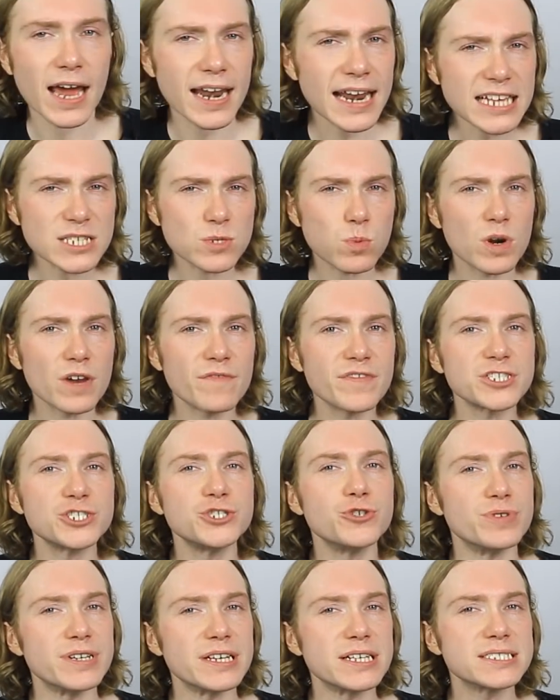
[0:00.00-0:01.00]
and that's one of its
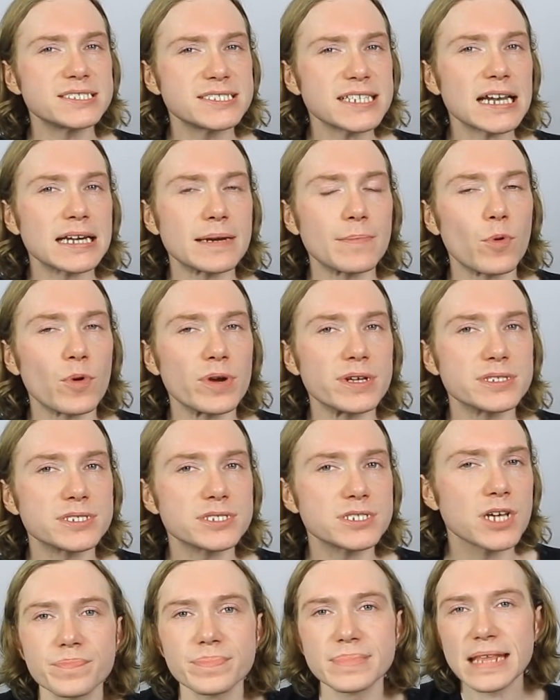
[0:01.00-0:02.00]
unique selling points.